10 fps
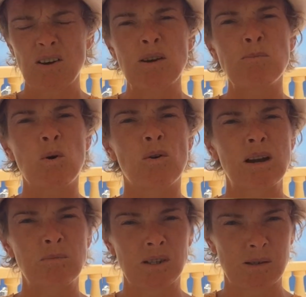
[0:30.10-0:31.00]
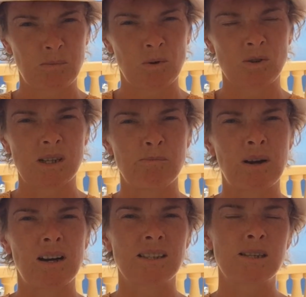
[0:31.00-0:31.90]
boring but important
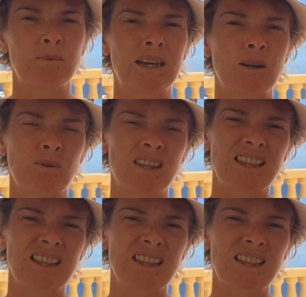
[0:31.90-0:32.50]
parts to begin with,